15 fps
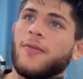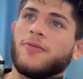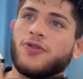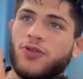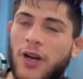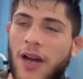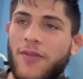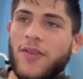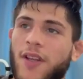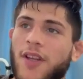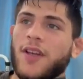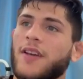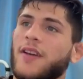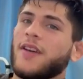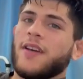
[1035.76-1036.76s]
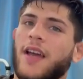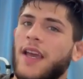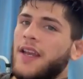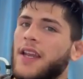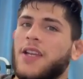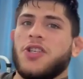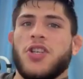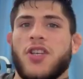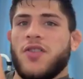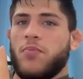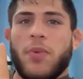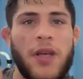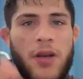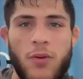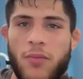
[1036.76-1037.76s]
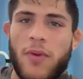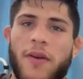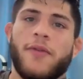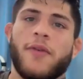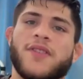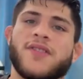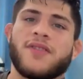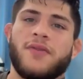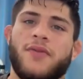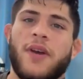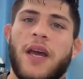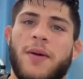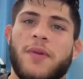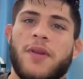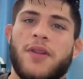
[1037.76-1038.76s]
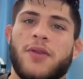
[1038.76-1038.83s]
traveling, and then just being with my friends and family.